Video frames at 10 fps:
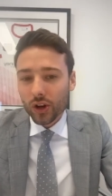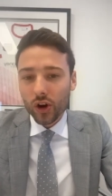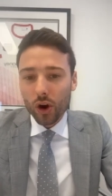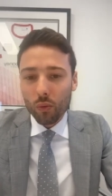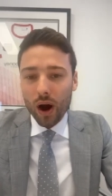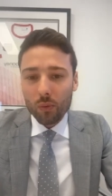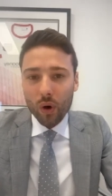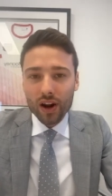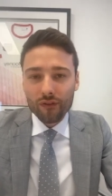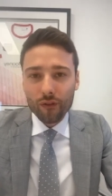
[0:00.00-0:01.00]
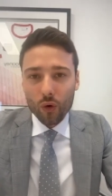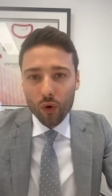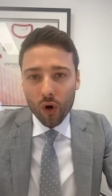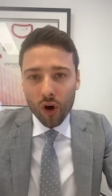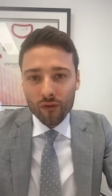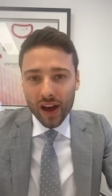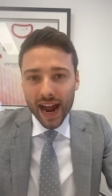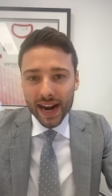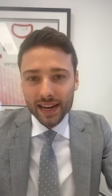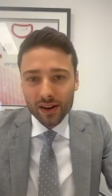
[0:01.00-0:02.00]
Unit 114 of
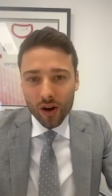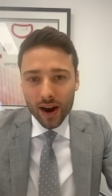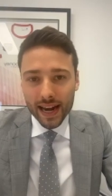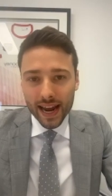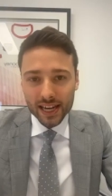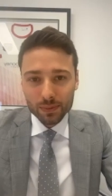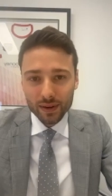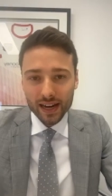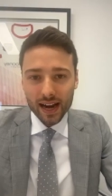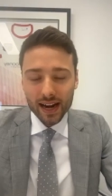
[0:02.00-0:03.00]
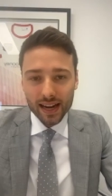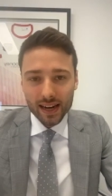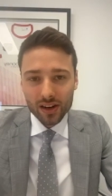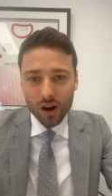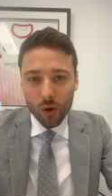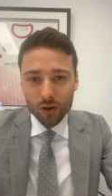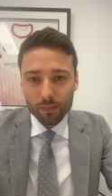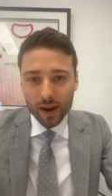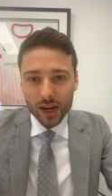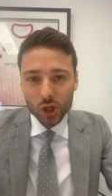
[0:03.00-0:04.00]
89 Esplanade in
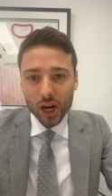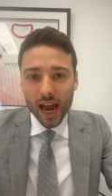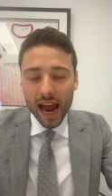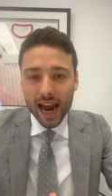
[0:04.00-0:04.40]
Golden Beach